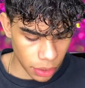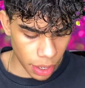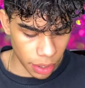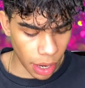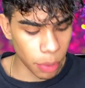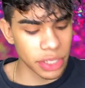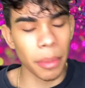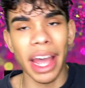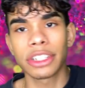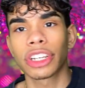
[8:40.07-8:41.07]
Yeah, I was
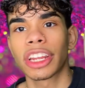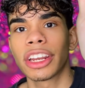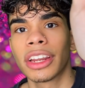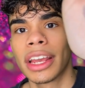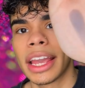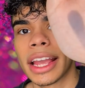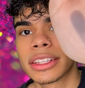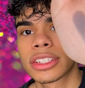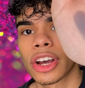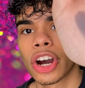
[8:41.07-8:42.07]
imagining
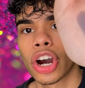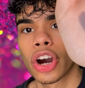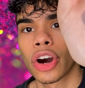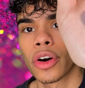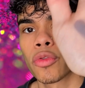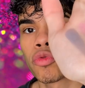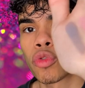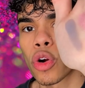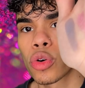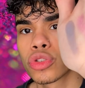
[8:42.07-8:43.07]
it's a
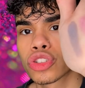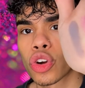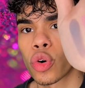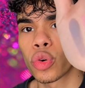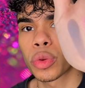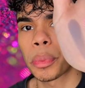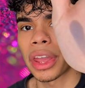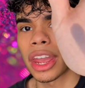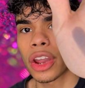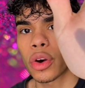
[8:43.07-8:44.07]
rose gold
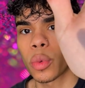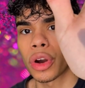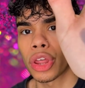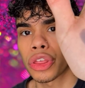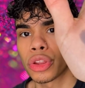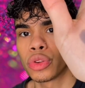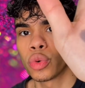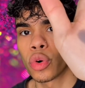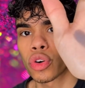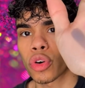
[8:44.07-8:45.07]
pink with a
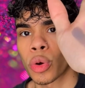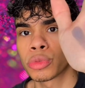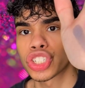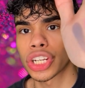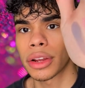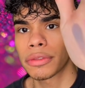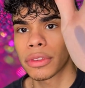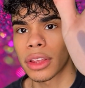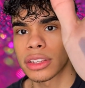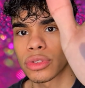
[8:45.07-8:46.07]
dual chrome shift.
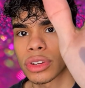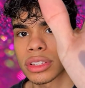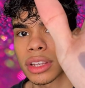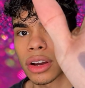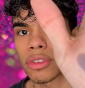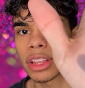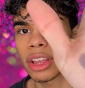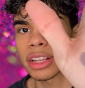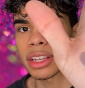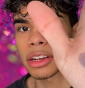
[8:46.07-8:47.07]
As you could tell right
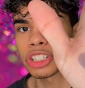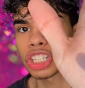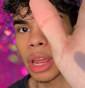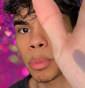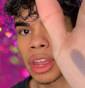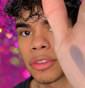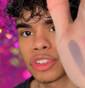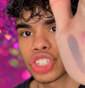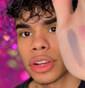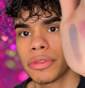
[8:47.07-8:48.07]
there, it's like a champagne
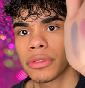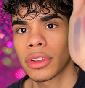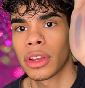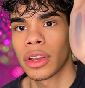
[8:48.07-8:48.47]
shift.